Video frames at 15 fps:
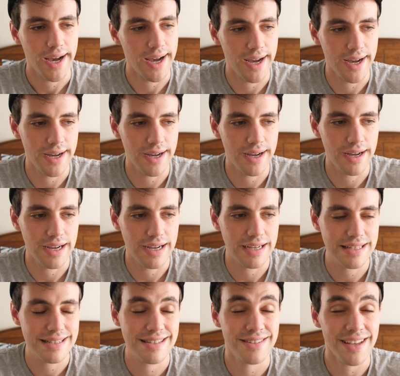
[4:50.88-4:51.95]
uh,
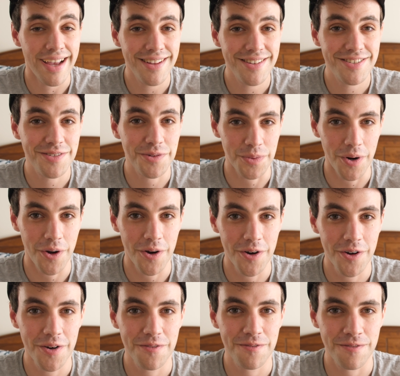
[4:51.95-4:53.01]
Saints
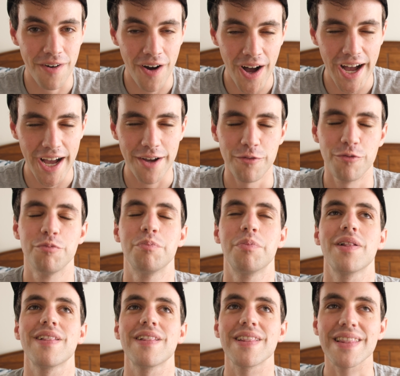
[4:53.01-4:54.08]
Row 5,
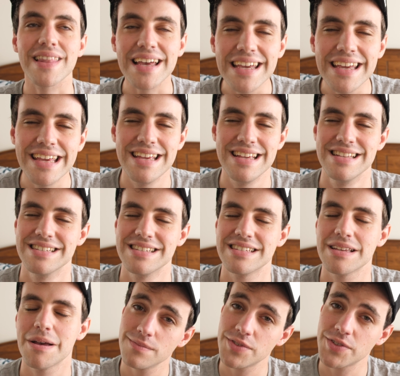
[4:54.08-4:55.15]

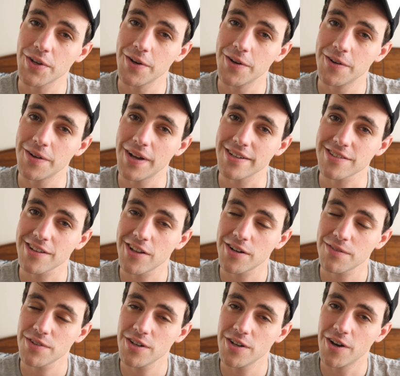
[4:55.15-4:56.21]
please so as a lot
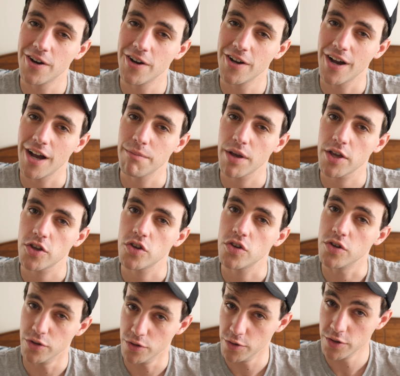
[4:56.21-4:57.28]
of you know, I'm a
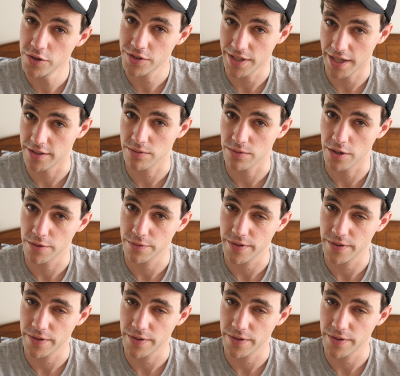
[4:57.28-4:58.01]
huge Saints Row